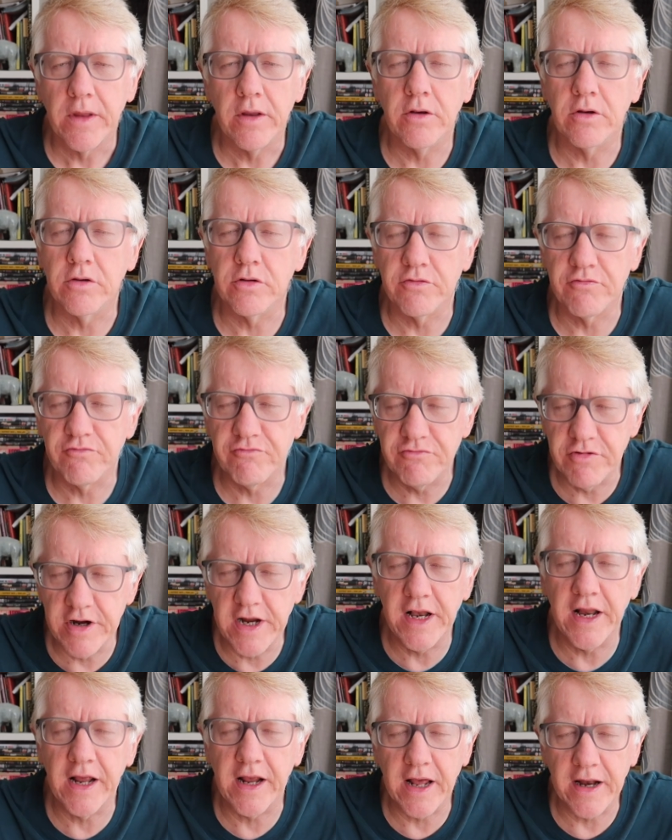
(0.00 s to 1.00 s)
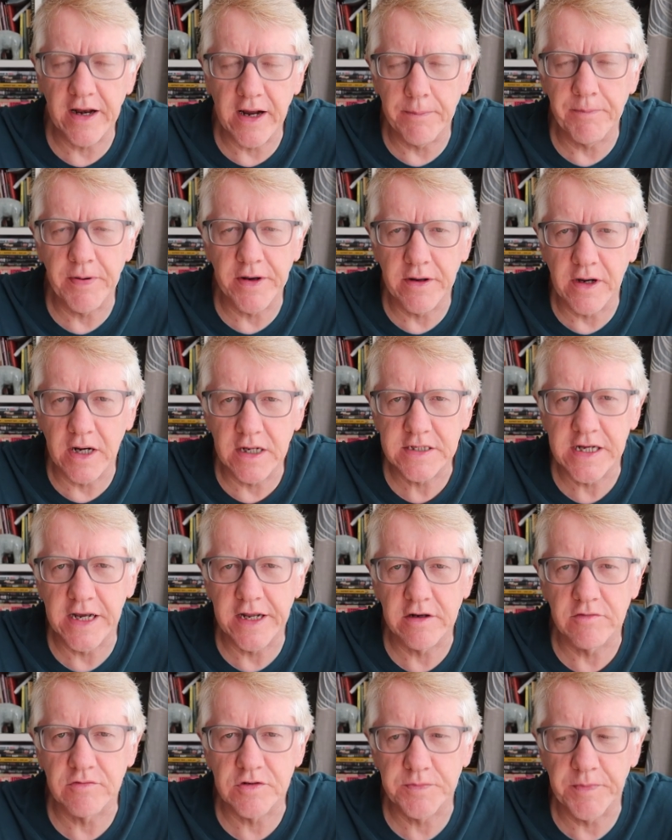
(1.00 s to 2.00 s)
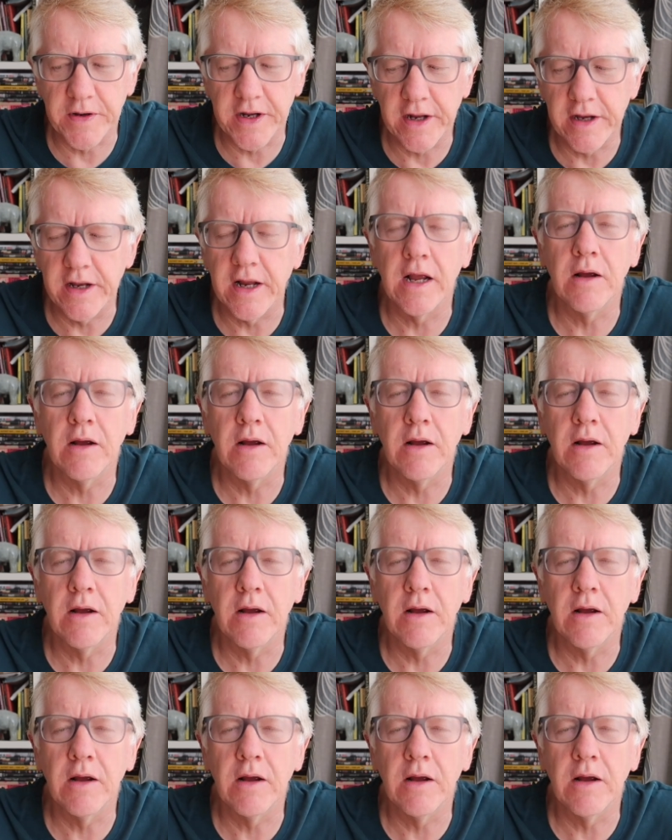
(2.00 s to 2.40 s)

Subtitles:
you could really get up a nice head of speed.